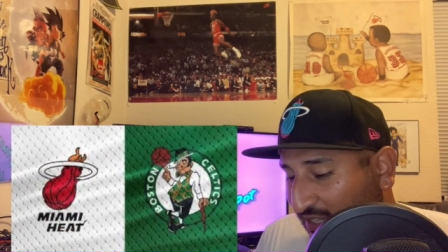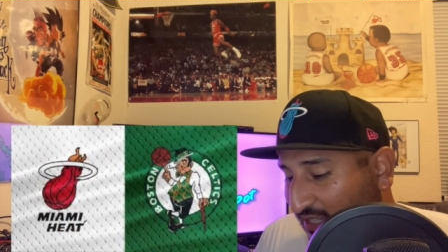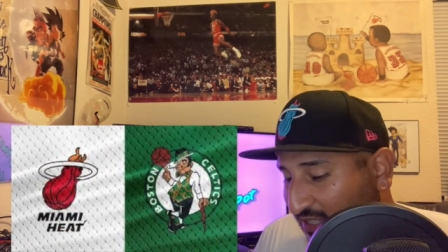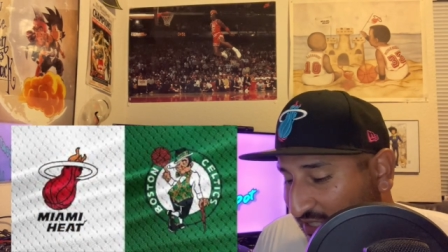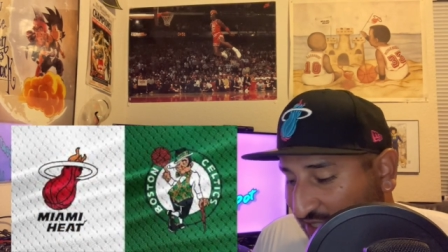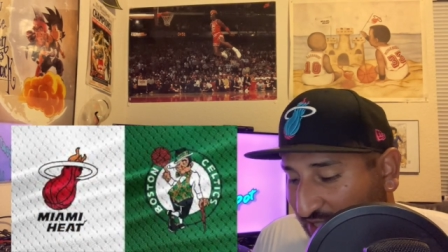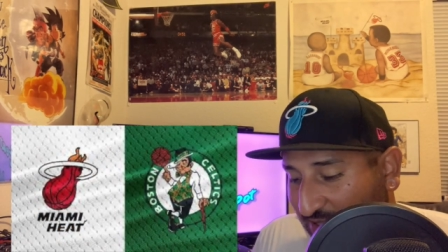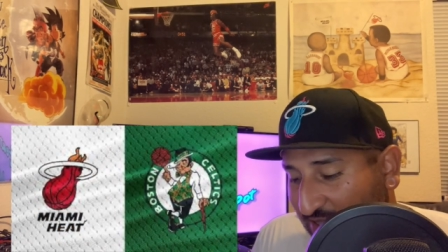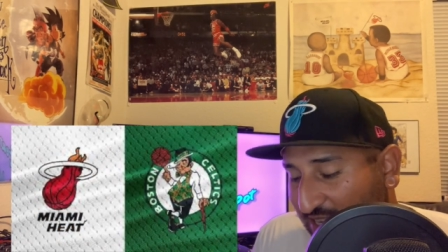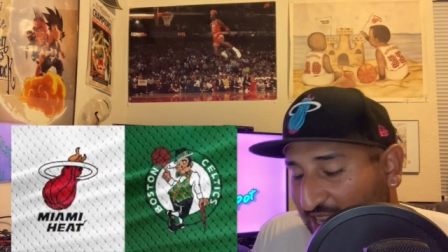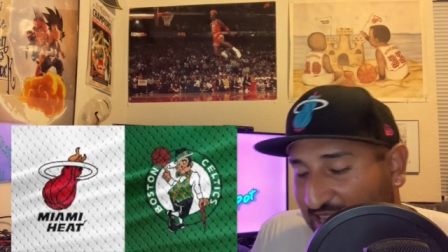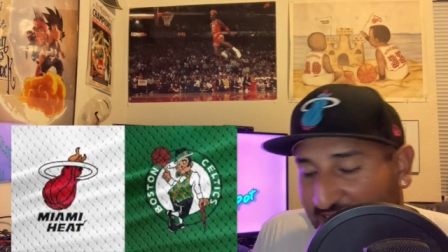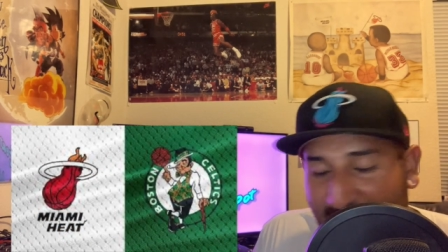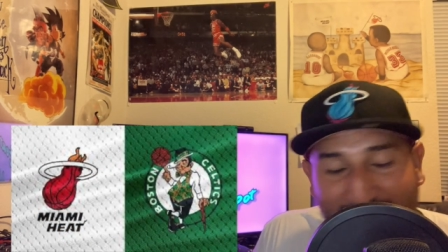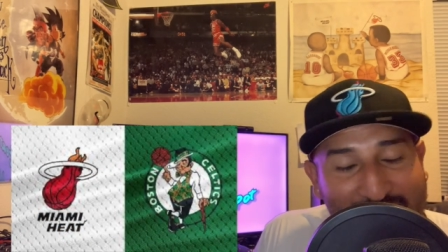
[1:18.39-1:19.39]
So
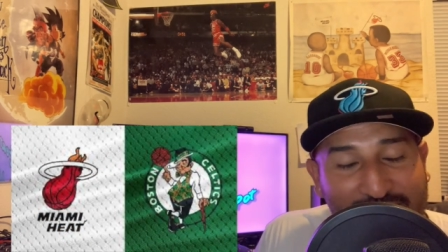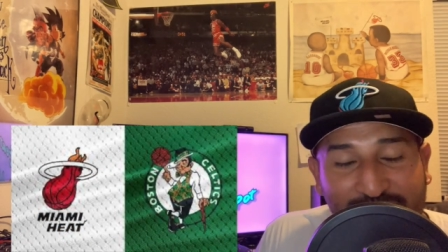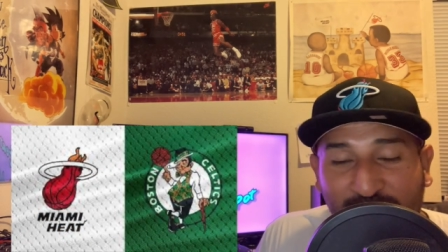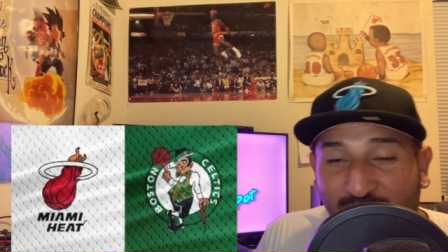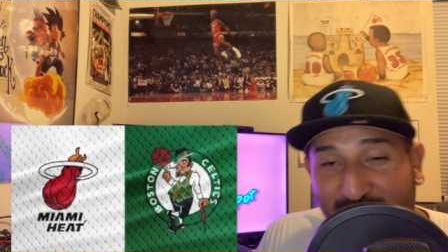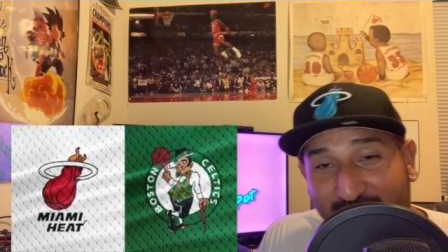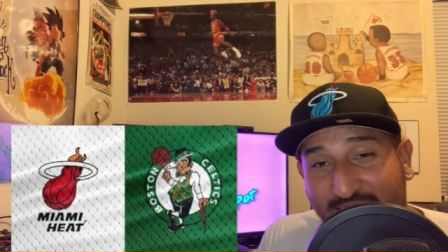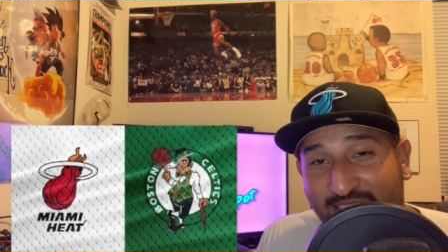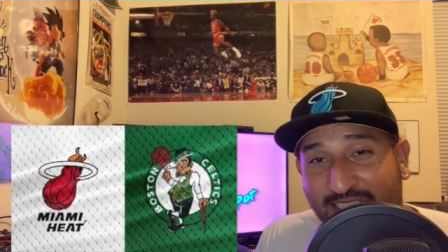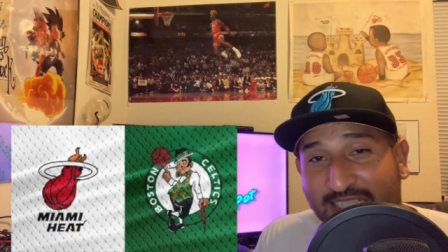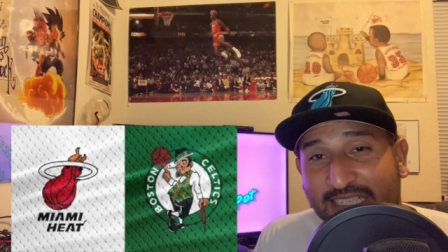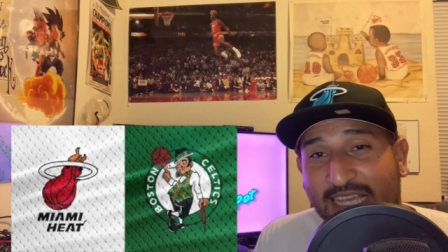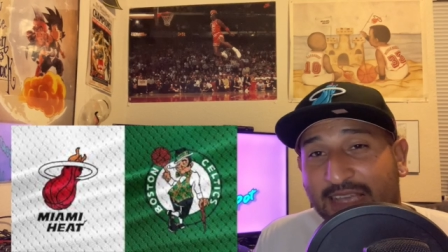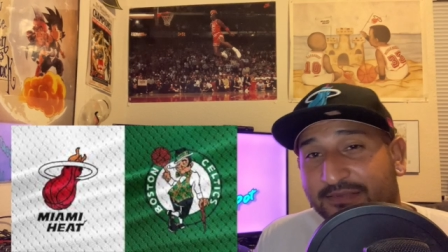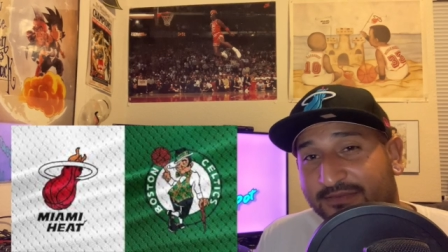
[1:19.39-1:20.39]
yeah, unfortunately,
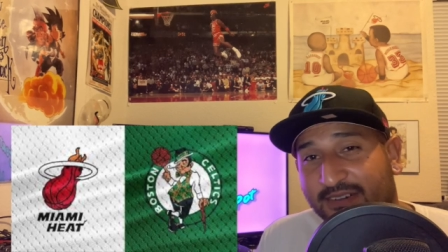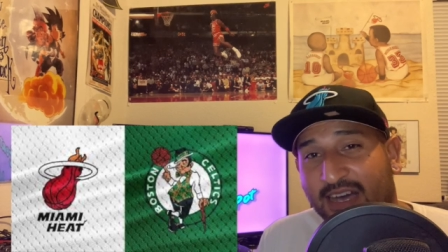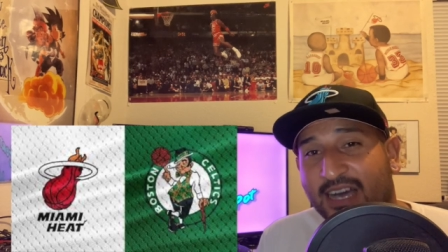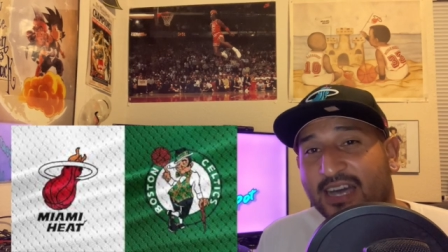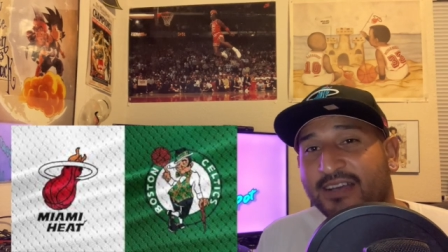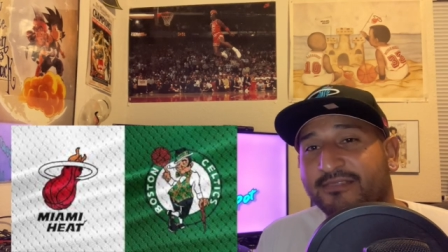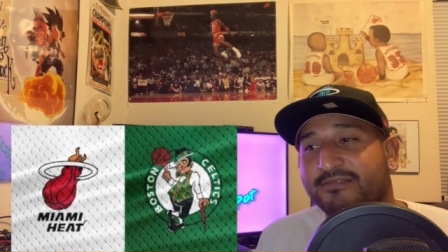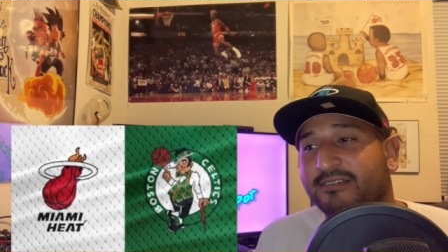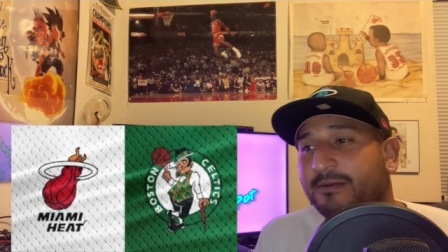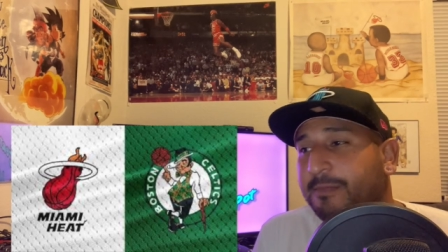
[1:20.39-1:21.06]
Game 5,